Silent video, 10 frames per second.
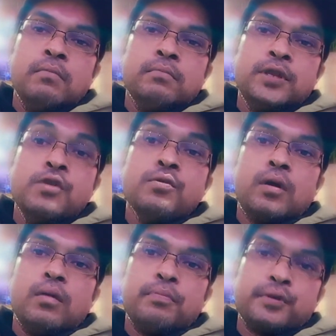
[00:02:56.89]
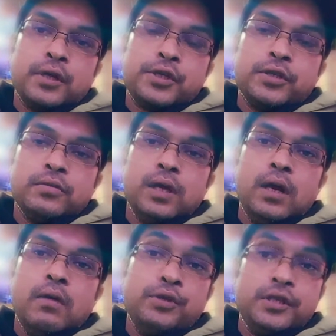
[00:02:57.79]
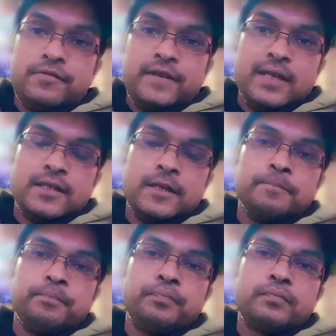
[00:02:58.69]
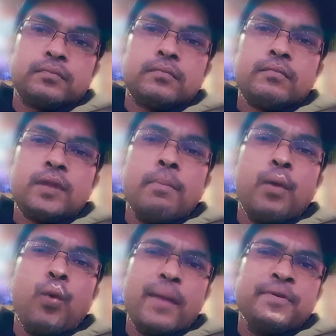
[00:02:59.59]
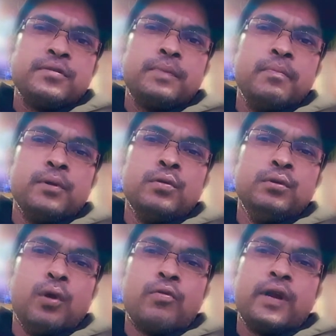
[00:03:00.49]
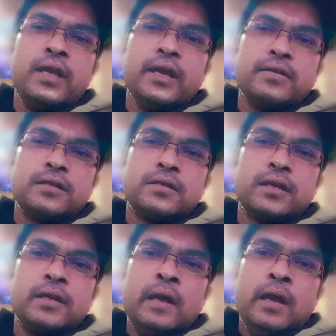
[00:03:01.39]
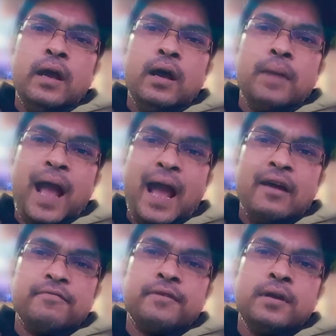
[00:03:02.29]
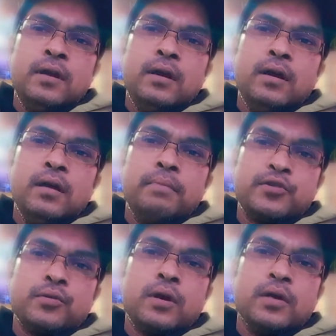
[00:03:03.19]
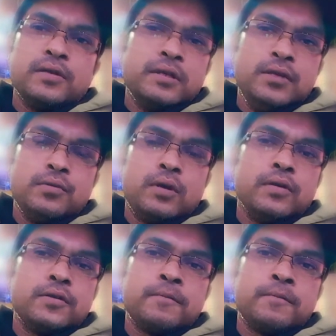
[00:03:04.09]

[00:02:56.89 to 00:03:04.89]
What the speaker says: new car production, which is fantastic. But what happens to people who already existing have petrol cars and diesel cars?